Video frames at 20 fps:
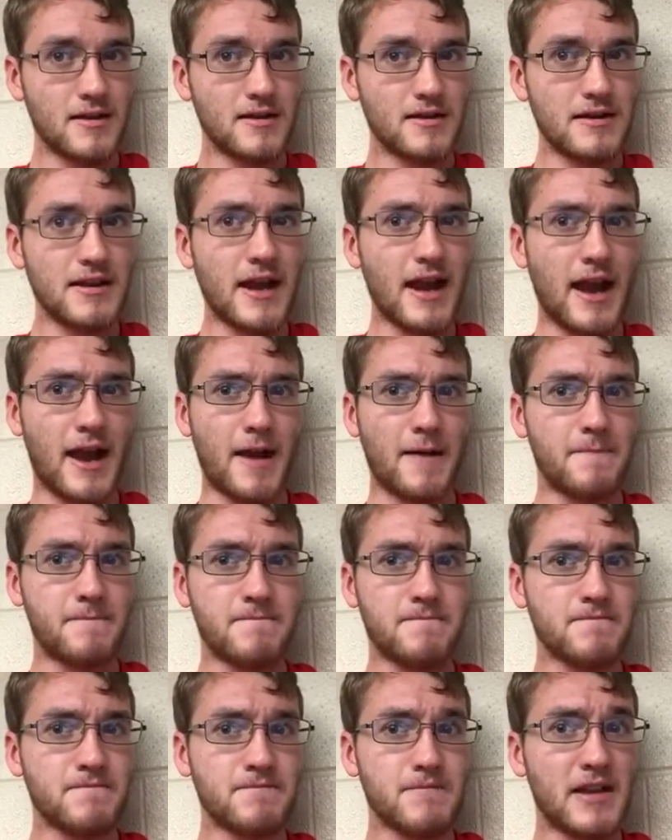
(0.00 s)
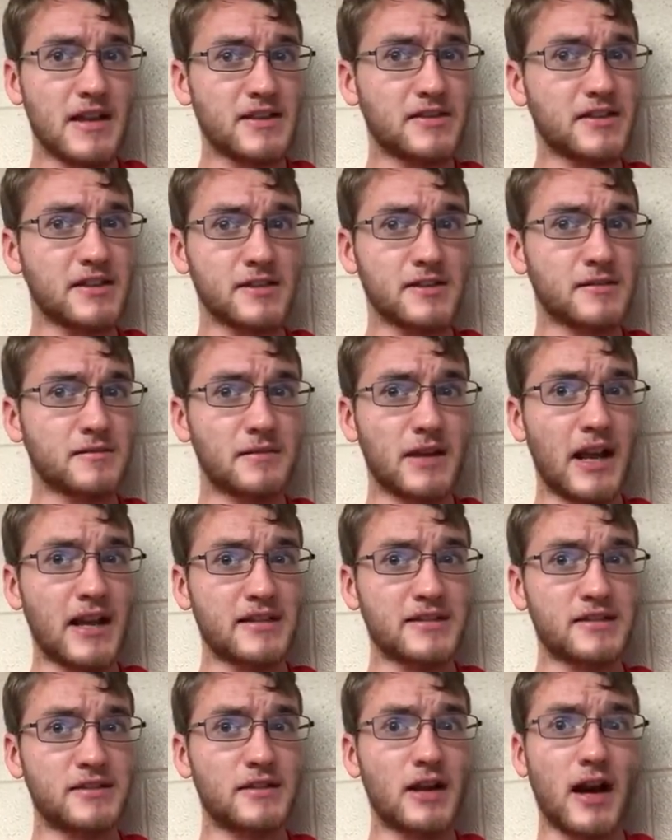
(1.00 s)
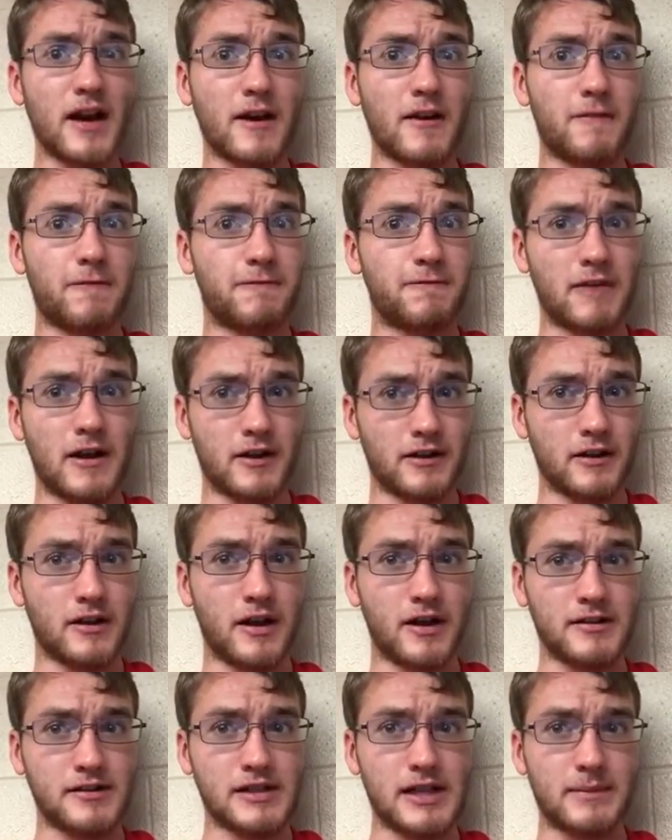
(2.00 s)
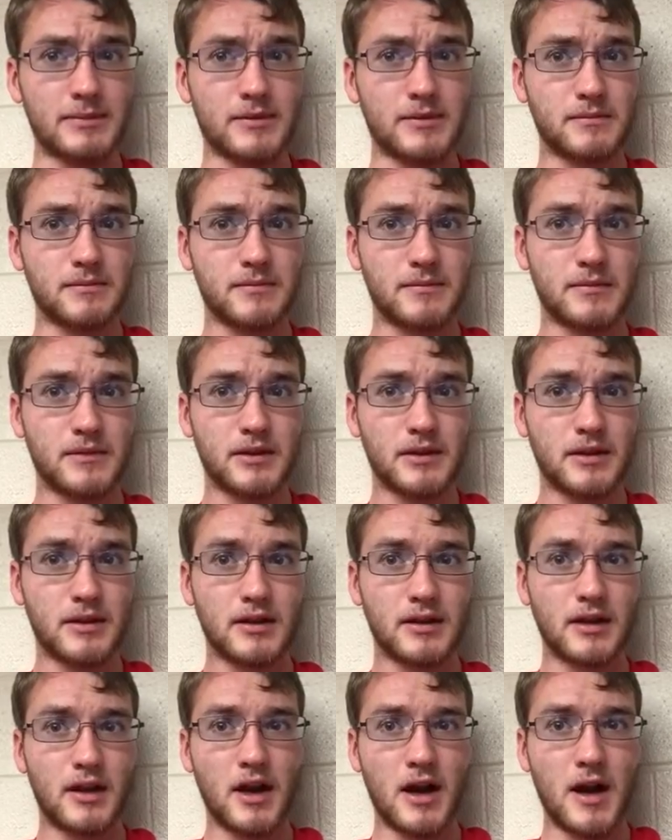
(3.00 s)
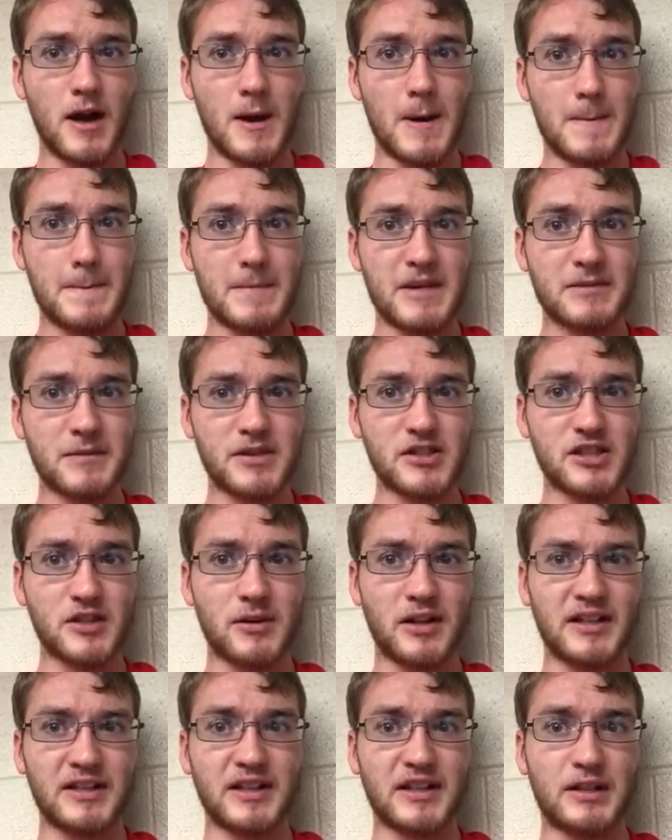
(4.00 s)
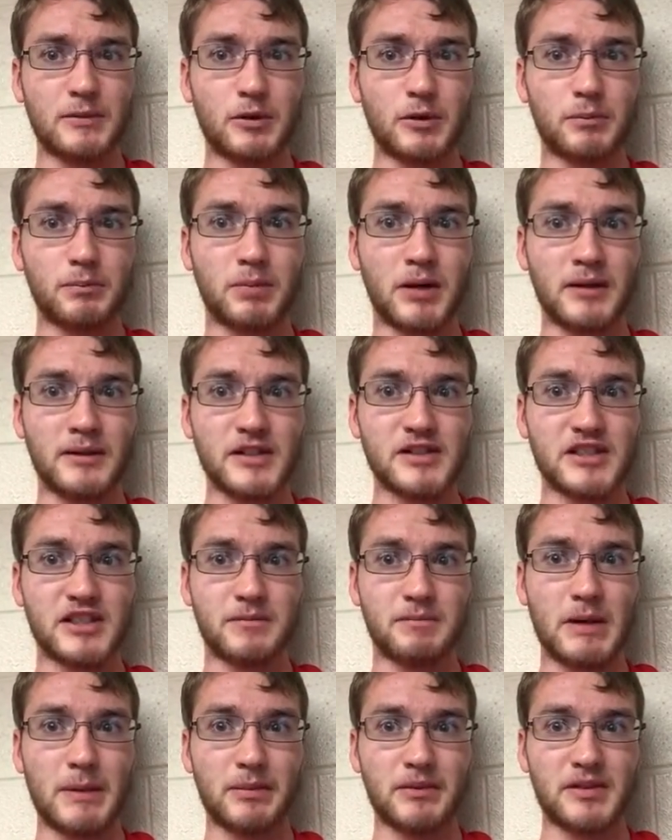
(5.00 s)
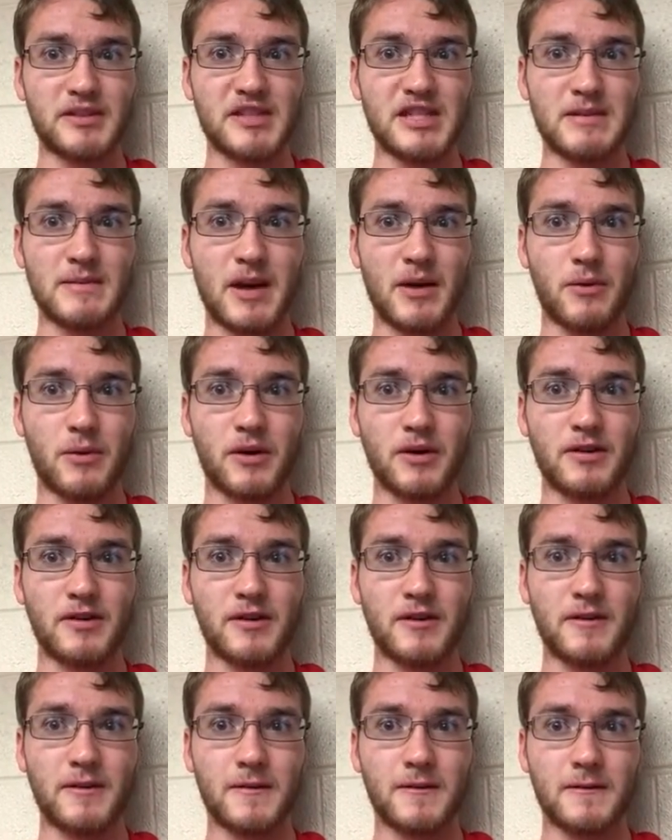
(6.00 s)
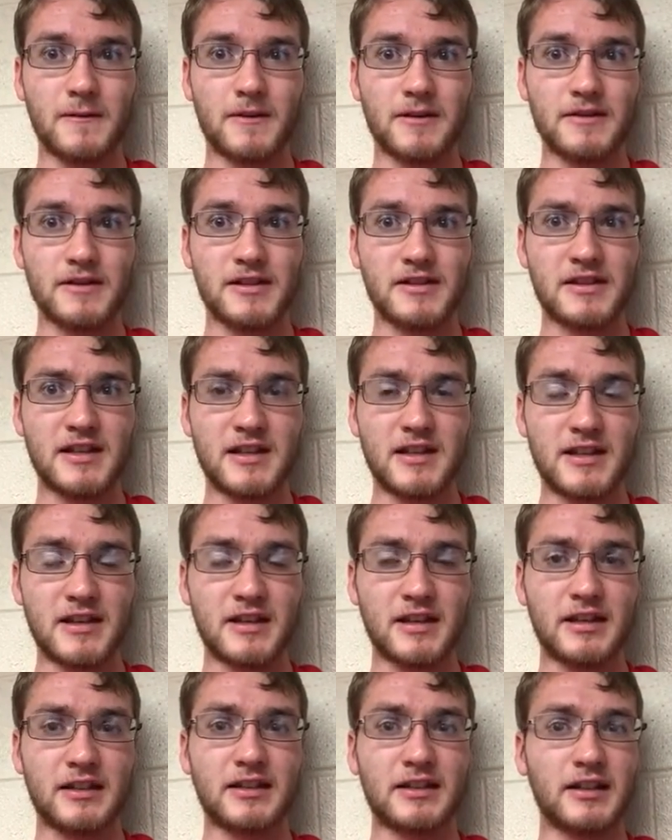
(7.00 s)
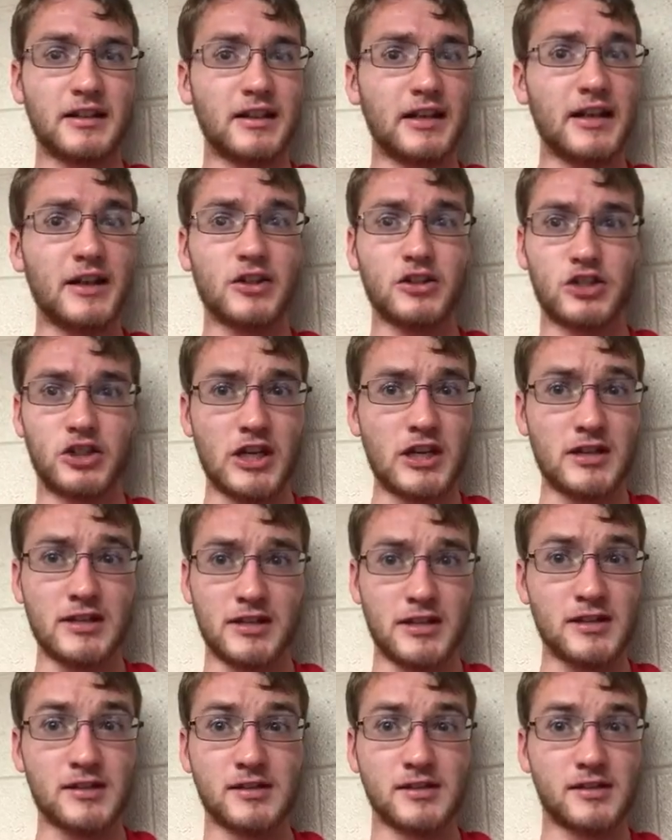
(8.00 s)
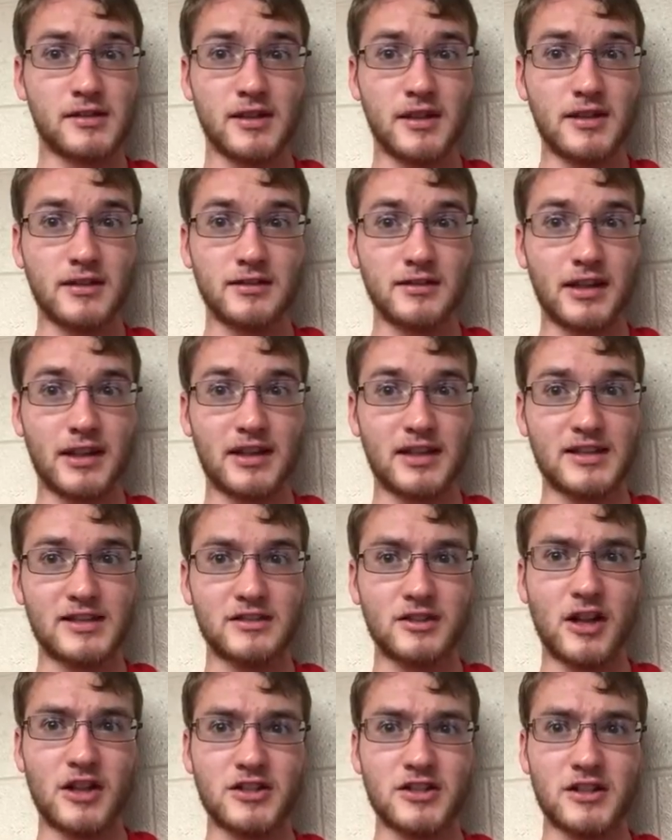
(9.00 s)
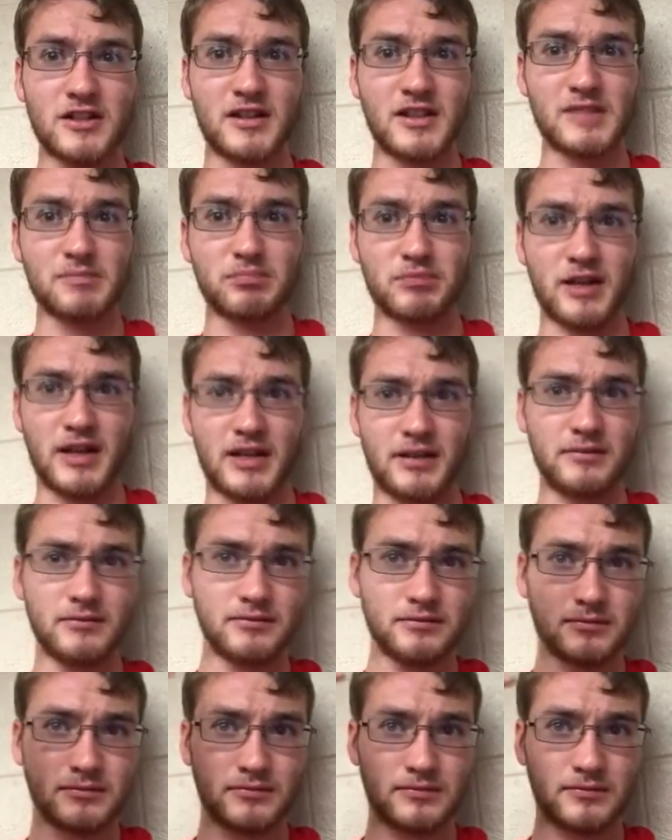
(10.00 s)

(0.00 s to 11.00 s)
Yeah, it's not a fun concept. As much as I would like to get the book published and people to see my work, to see the clear genius that is lodged in this brain,